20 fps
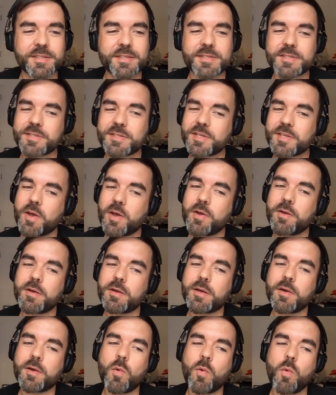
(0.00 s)
So
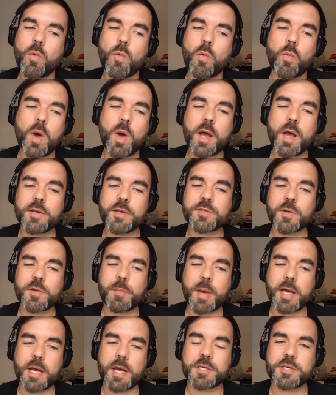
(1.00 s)
why are you so
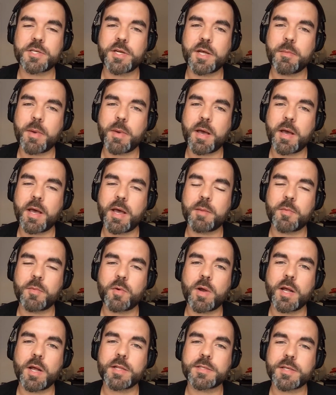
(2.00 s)
passionate about animal
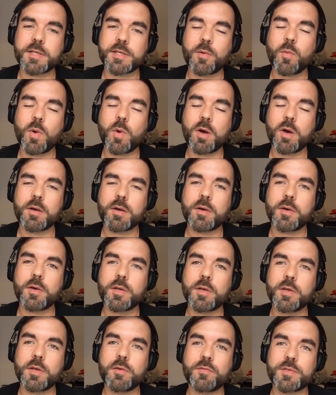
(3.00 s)
rights? Like what
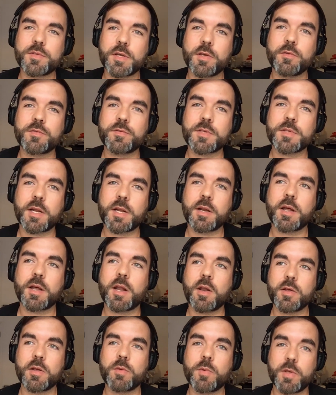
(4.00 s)
you've done a
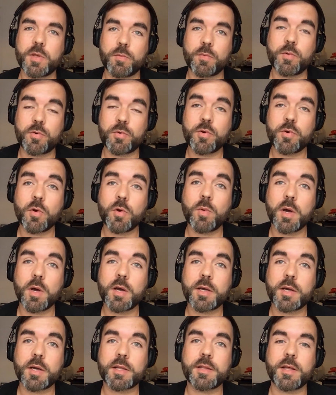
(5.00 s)
lot through your
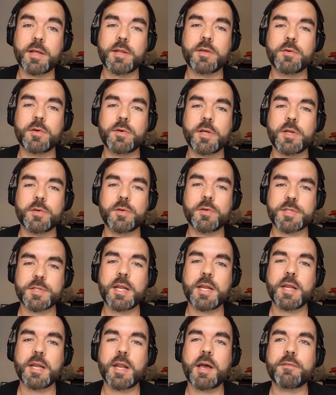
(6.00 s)
work and your
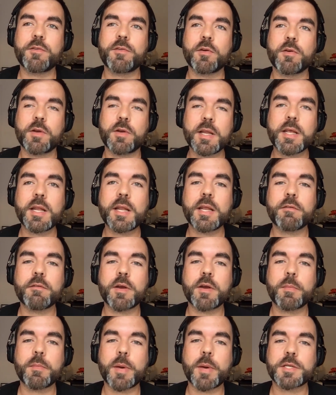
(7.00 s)
daily life, you're clearly a
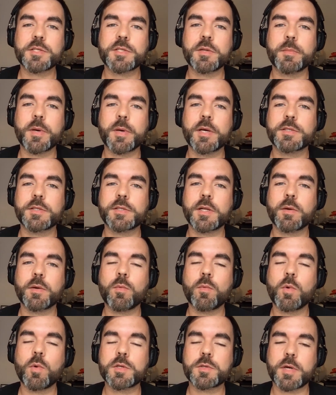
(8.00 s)
very passionate person. Like
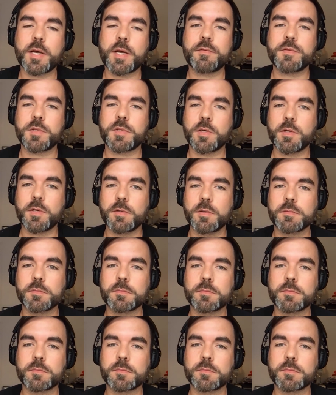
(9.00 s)
what drives you?